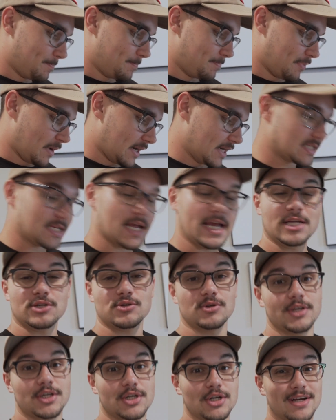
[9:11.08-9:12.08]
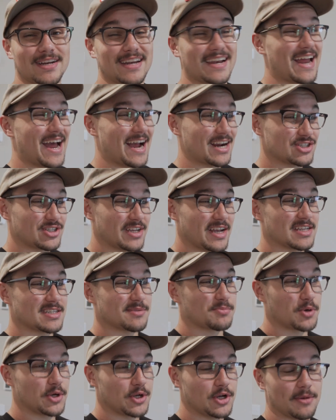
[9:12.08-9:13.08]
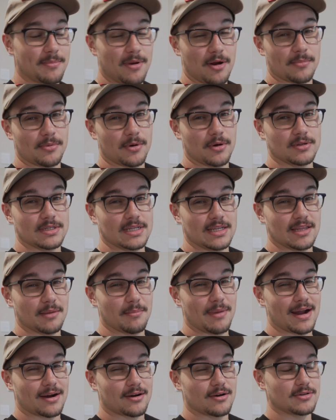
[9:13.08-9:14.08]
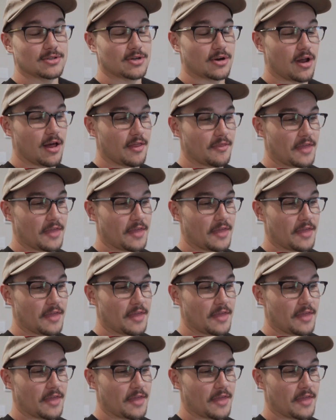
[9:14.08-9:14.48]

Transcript: But it tastes really good, and it actually has a pretty good amount of protein. The macros are not